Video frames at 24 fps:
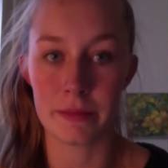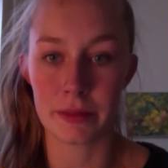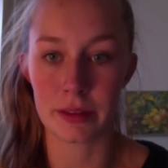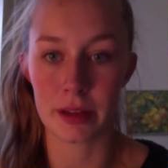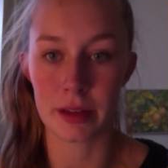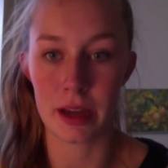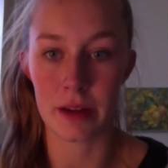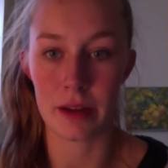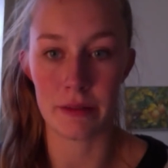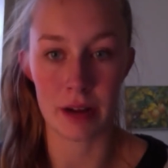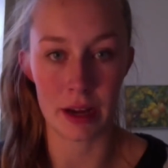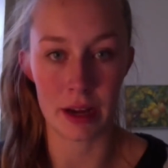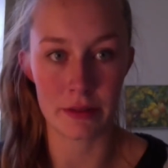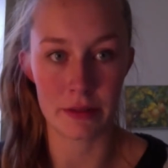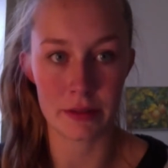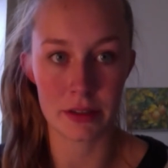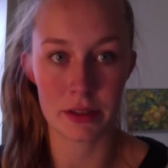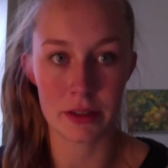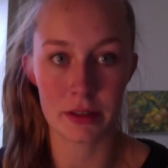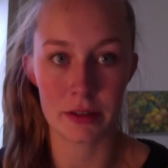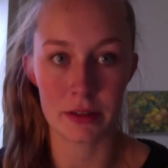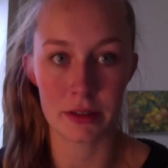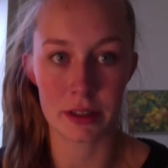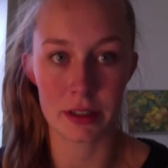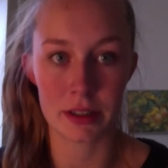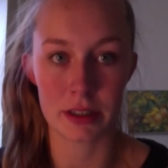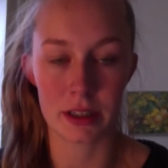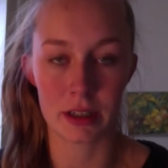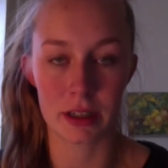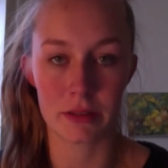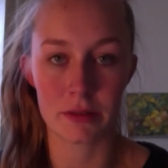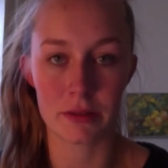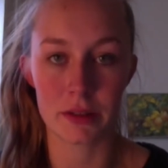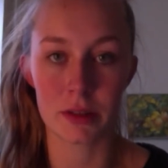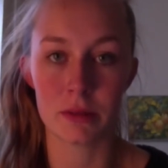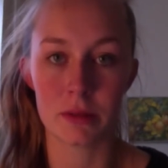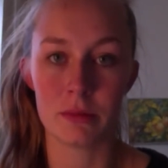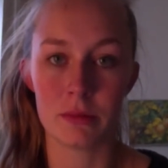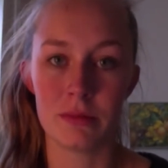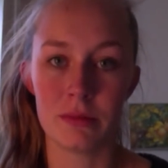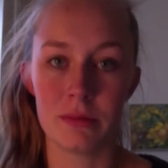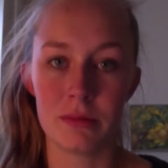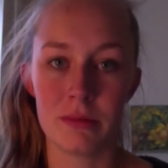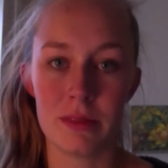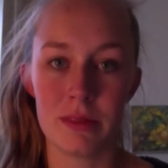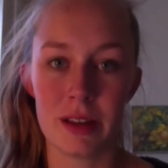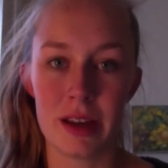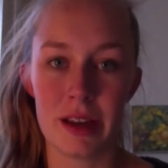arrives herself, so
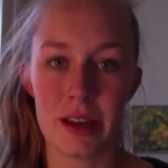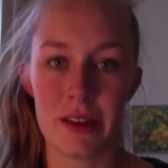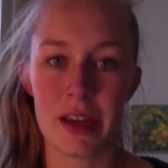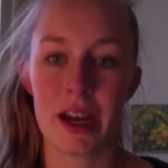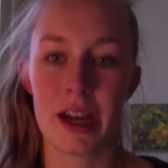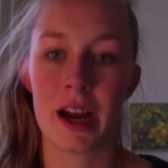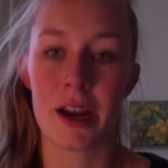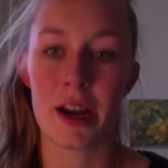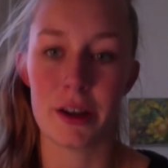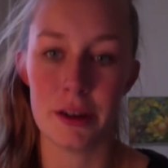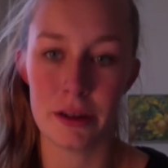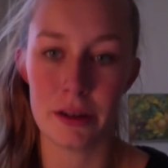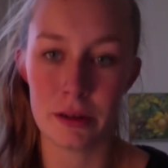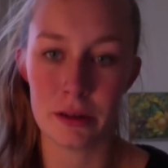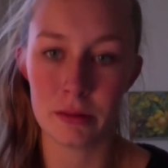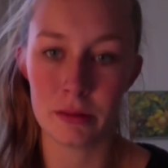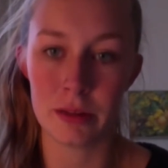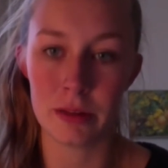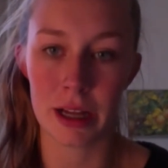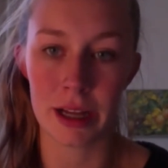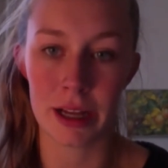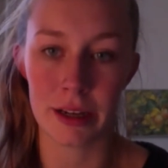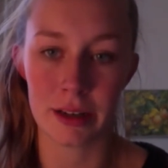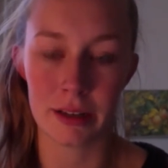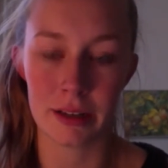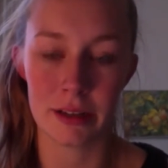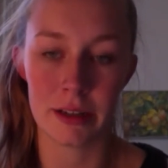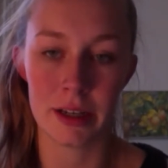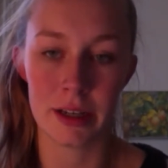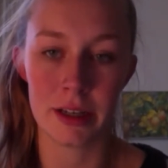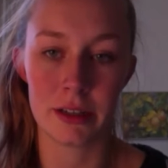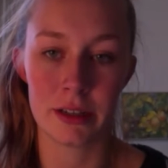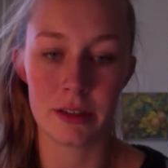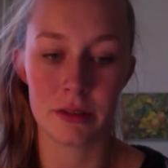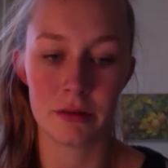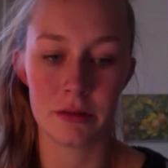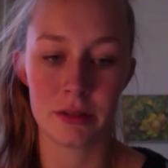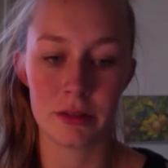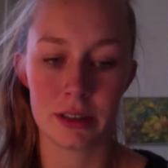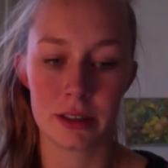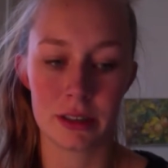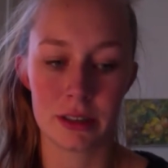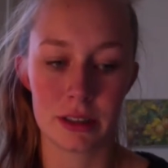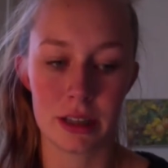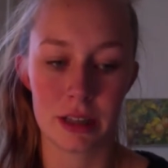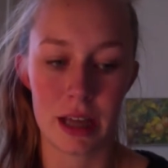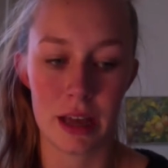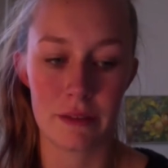they are known and they
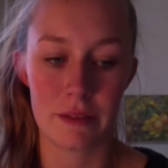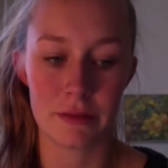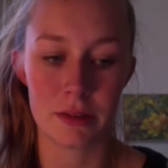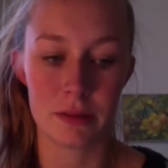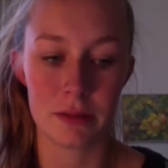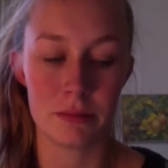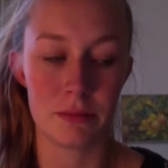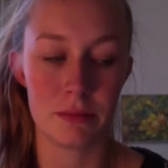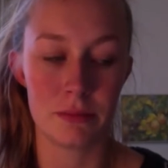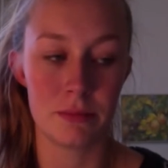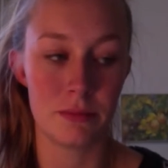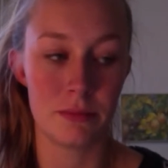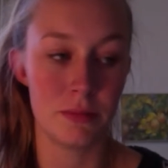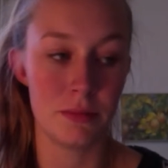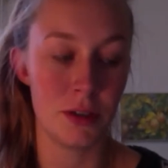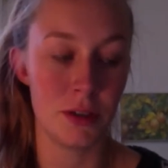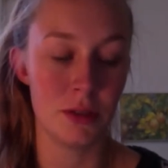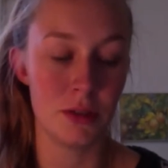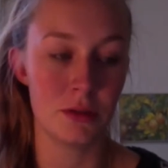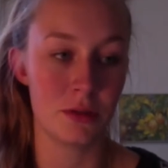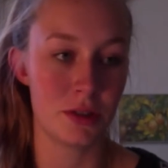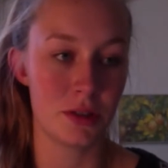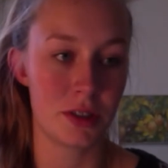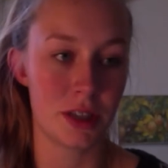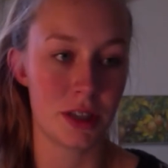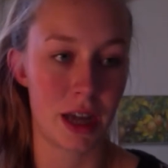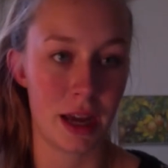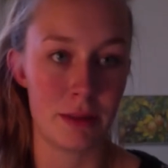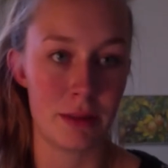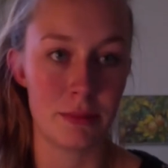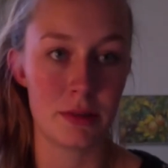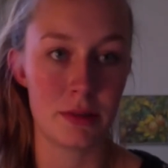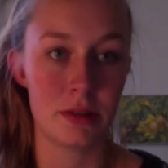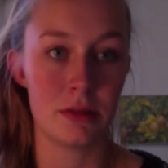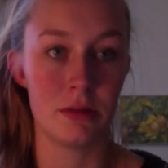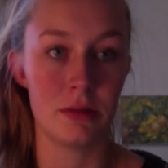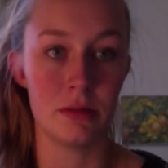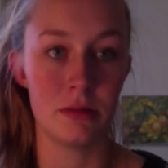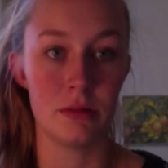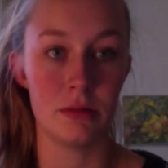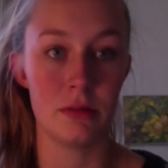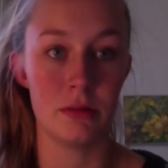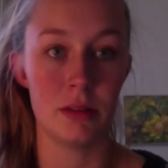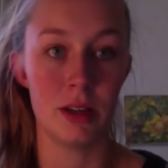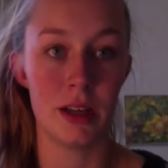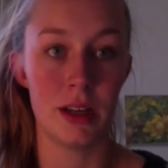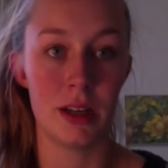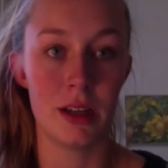don't have to use time
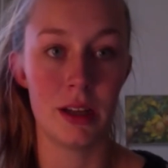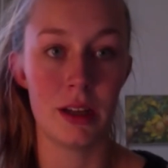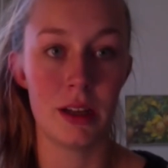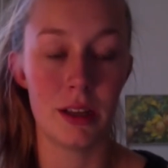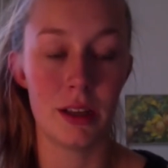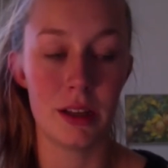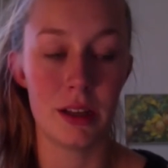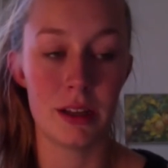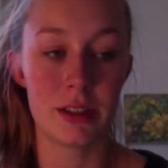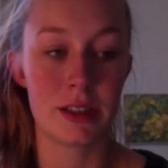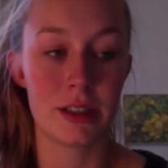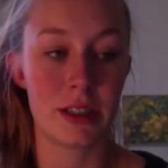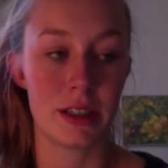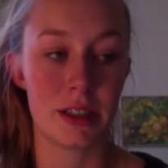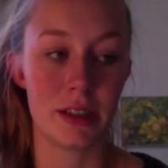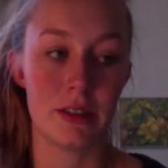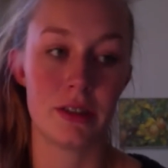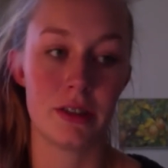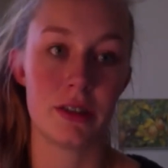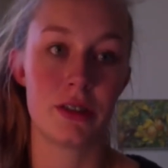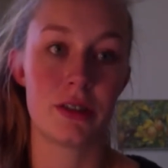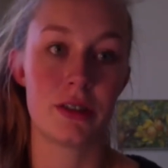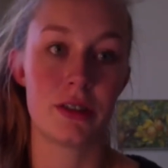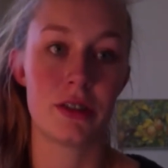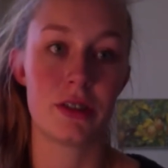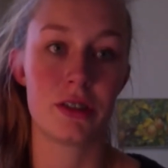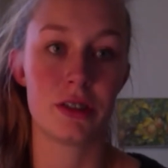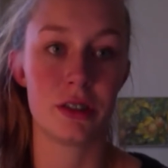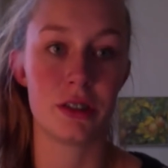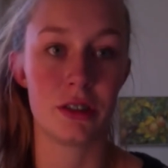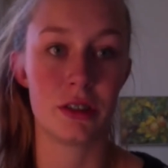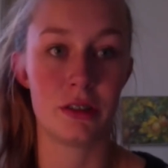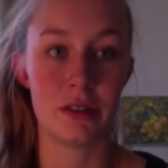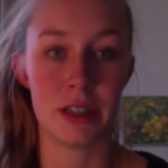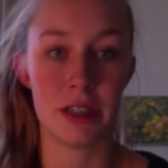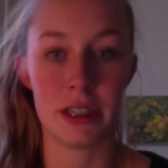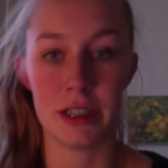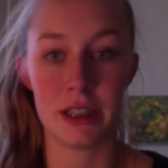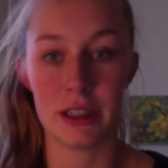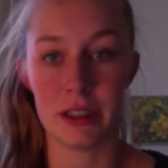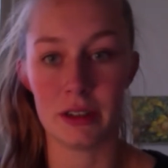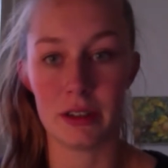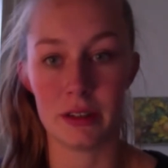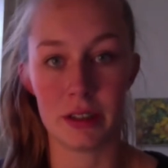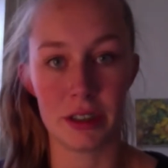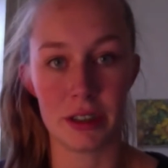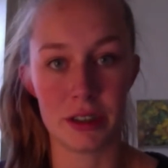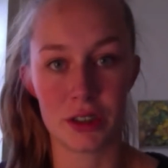to tell the story
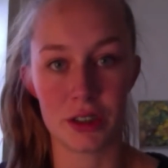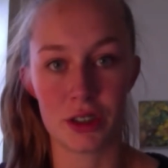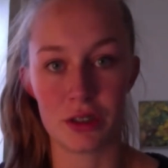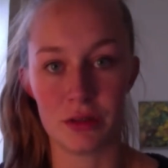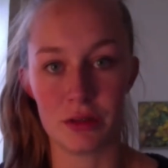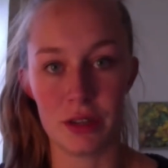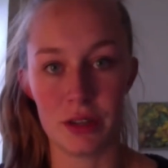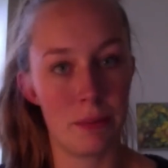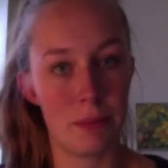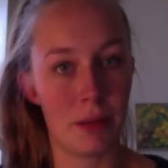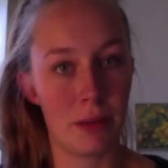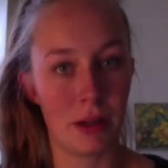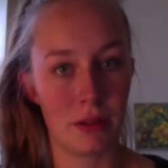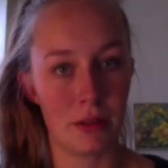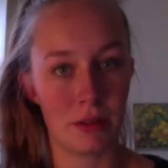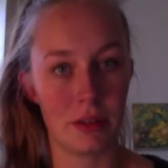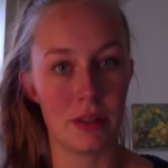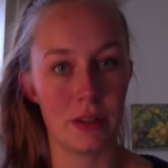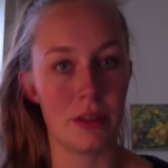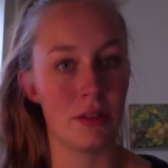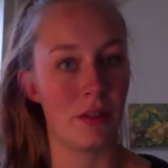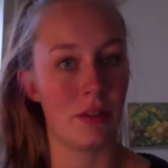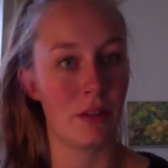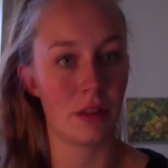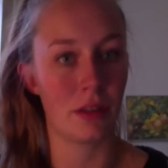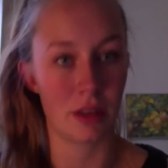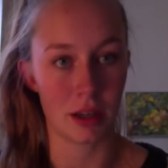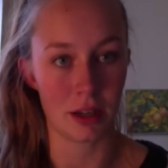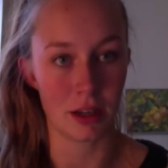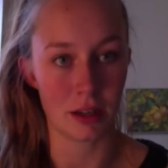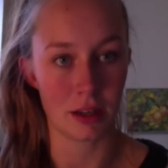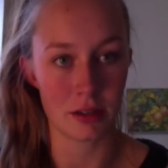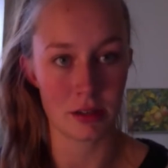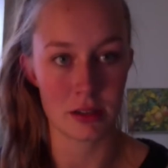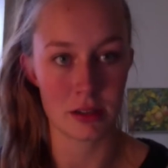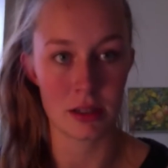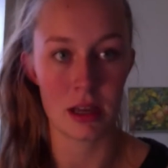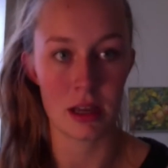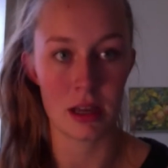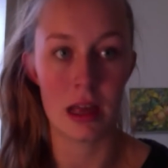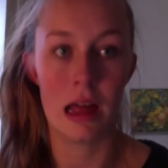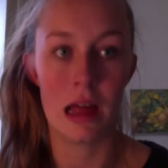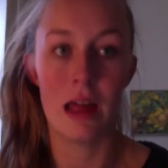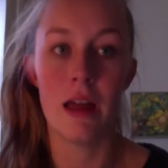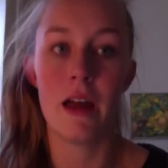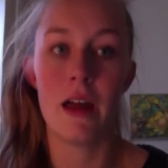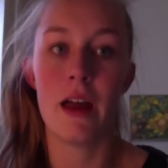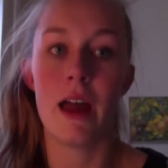or history about the things.
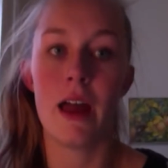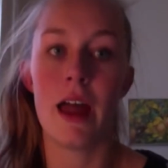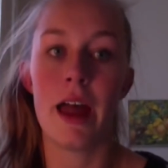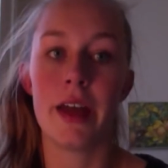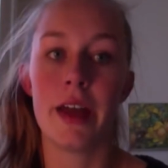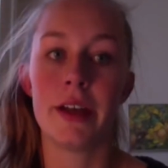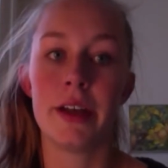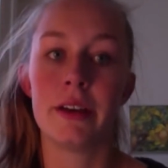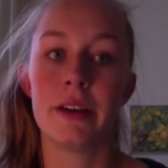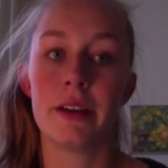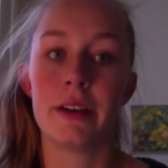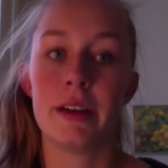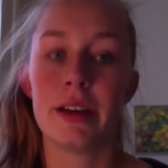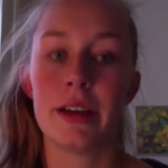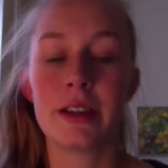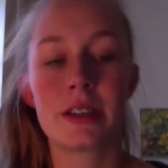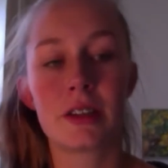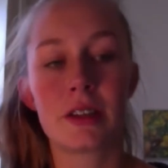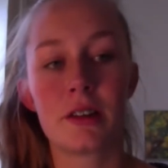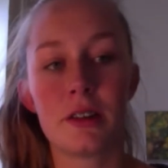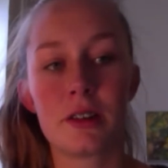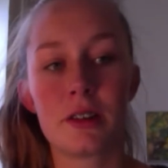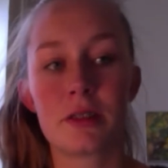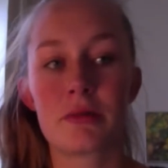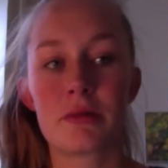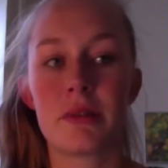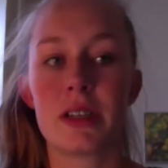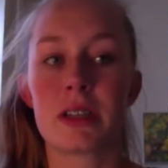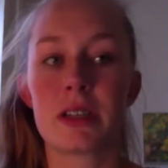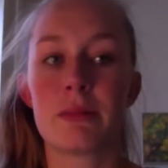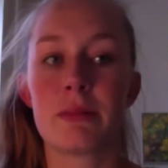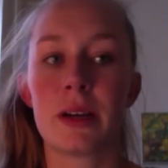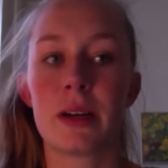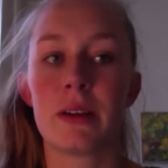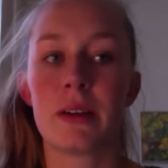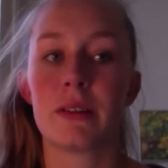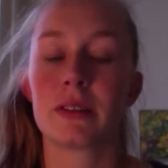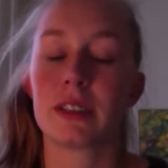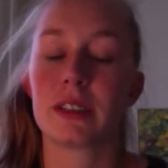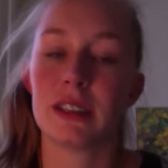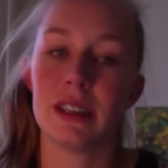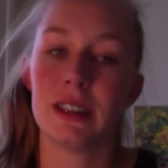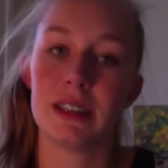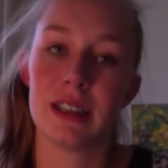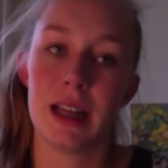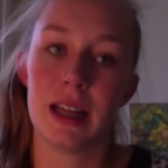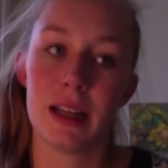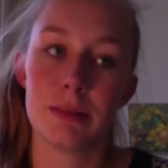And it's a good twist because
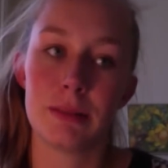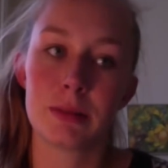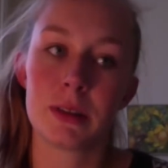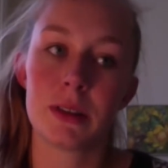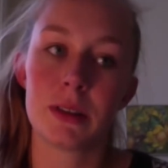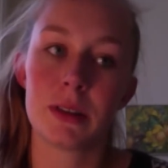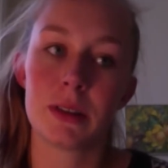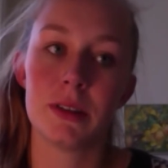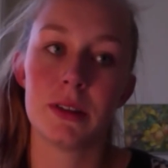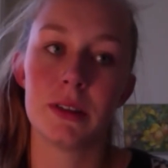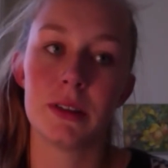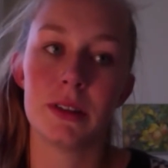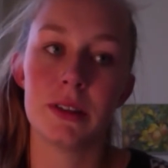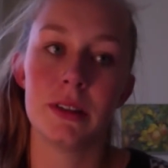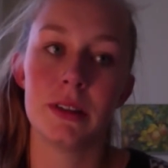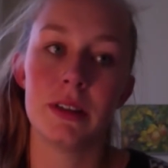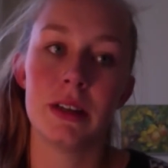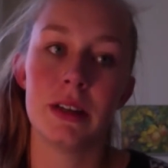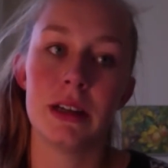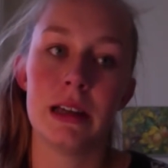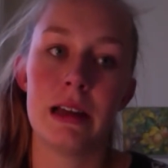it helps her